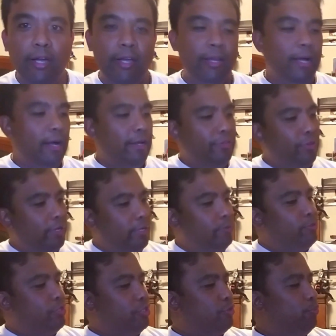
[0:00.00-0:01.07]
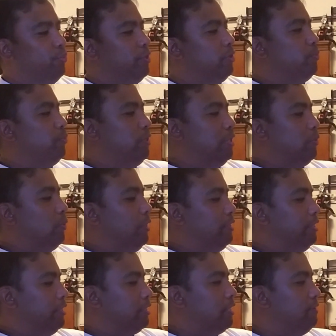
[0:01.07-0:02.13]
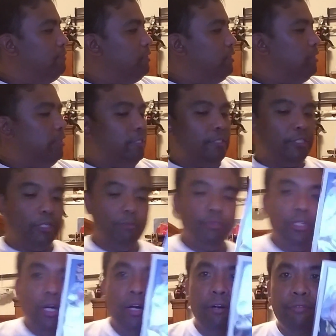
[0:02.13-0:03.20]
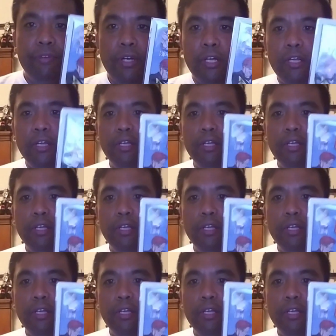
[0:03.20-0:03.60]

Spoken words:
I thought it was just a really, really well done cover in terms of,